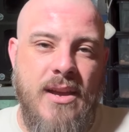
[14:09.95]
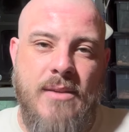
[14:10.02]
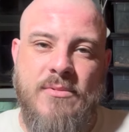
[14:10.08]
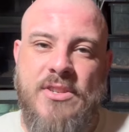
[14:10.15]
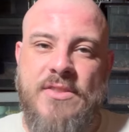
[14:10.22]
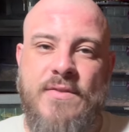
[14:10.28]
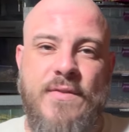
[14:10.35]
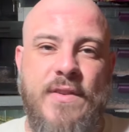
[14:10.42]
I'm
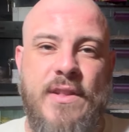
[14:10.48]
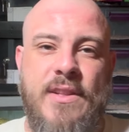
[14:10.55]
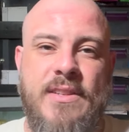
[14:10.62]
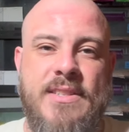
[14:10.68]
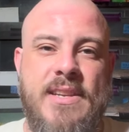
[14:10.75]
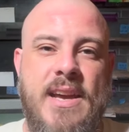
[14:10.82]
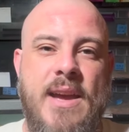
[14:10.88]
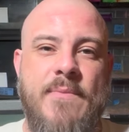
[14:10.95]
just filling
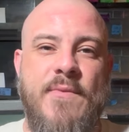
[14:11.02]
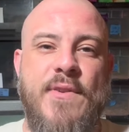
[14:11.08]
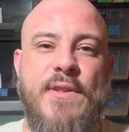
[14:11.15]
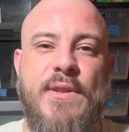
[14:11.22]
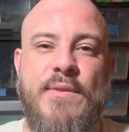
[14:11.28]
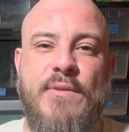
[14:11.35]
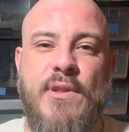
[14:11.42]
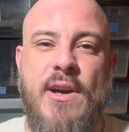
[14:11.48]
time,
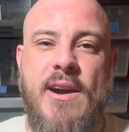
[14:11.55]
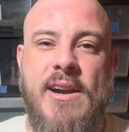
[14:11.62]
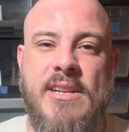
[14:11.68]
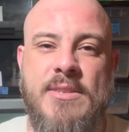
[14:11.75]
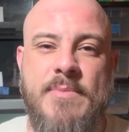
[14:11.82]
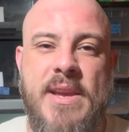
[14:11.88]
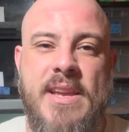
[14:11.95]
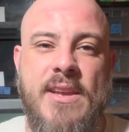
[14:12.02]
filling
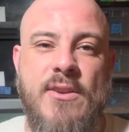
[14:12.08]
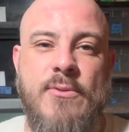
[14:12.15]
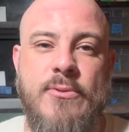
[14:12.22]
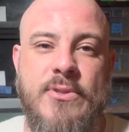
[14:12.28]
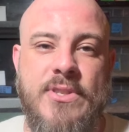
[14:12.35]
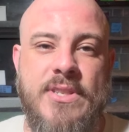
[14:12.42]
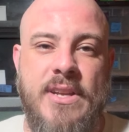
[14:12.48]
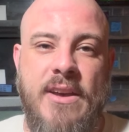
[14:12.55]
vlogs, making
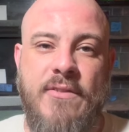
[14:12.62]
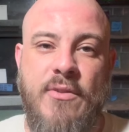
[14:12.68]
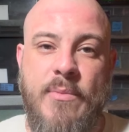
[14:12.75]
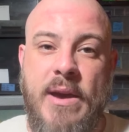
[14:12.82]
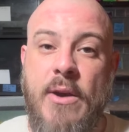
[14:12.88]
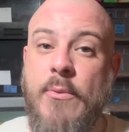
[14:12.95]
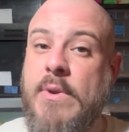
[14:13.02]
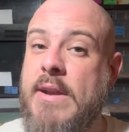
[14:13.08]
cool stuff
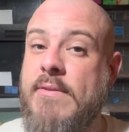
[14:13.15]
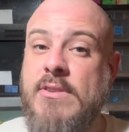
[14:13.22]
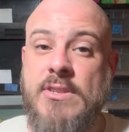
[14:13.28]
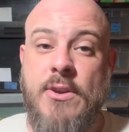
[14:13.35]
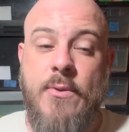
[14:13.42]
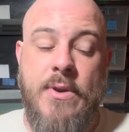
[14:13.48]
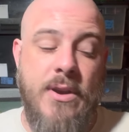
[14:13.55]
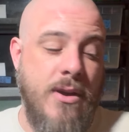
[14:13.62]
about whatever's
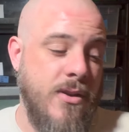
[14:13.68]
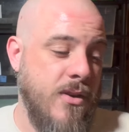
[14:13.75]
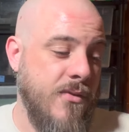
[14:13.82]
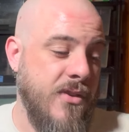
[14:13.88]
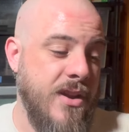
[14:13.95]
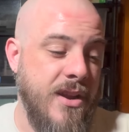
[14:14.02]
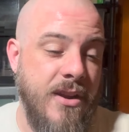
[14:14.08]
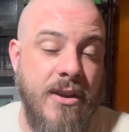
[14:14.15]
going on
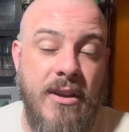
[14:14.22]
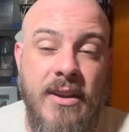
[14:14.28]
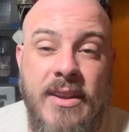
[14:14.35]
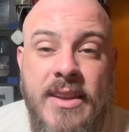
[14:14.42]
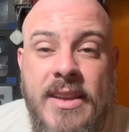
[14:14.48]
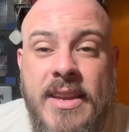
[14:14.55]
over here,